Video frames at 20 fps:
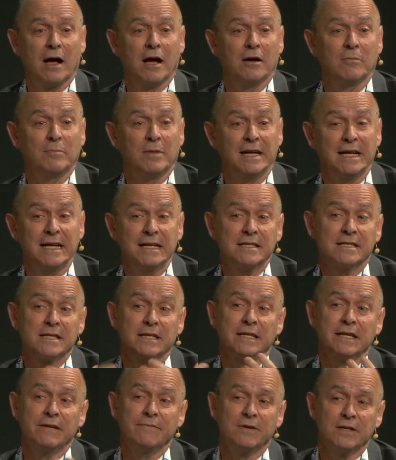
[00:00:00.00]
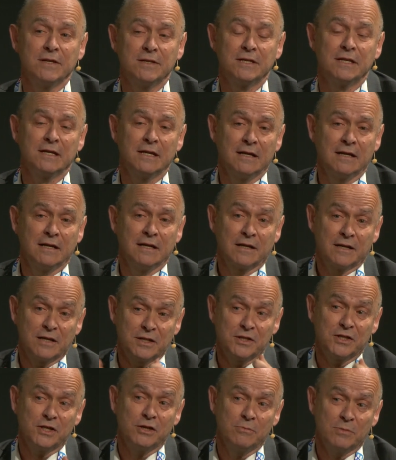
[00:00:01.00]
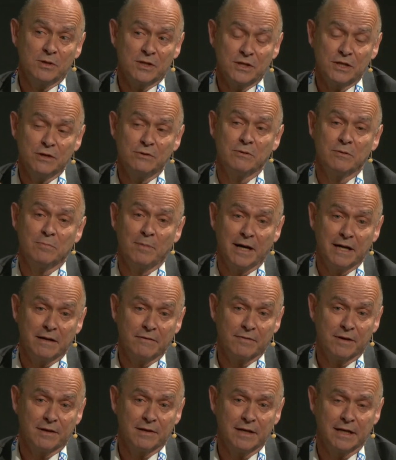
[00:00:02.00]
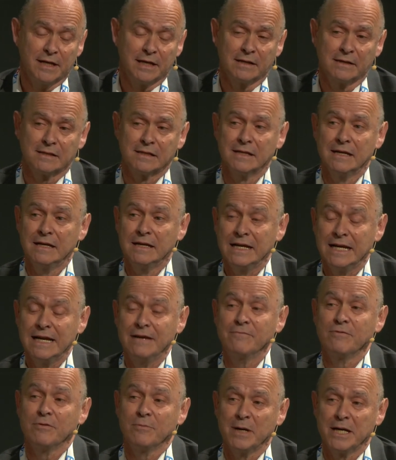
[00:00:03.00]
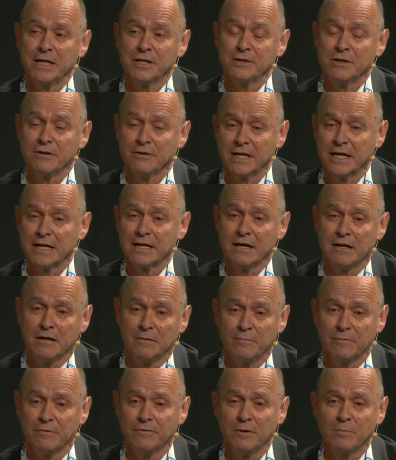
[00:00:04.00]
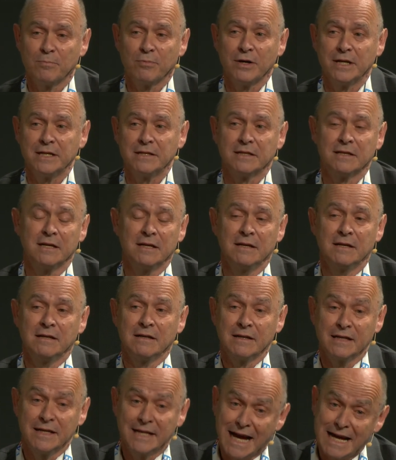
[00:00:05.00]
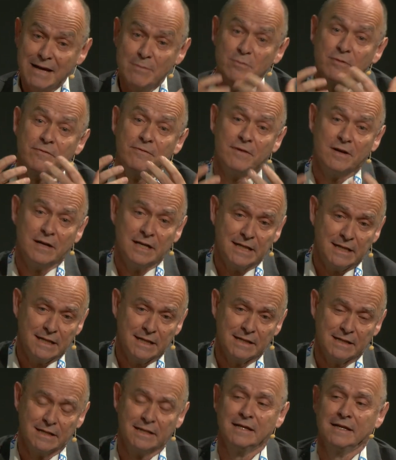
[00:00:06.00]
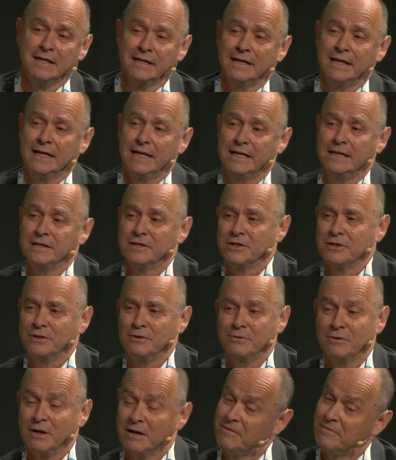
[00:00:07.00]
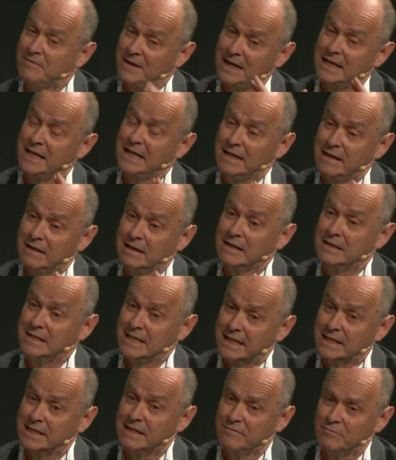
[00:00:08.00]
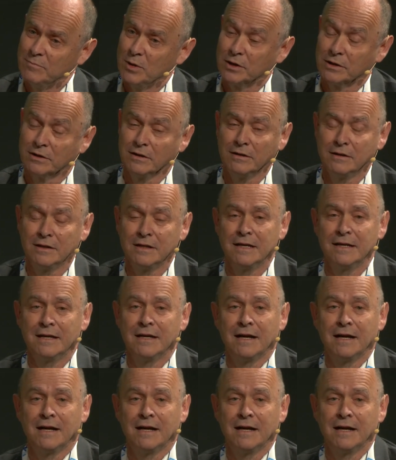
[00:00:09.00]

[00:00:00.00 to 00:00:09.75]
Um, it delivered consumers who were paying for things information on their carbon footprint gamified it into a fairly addictive model.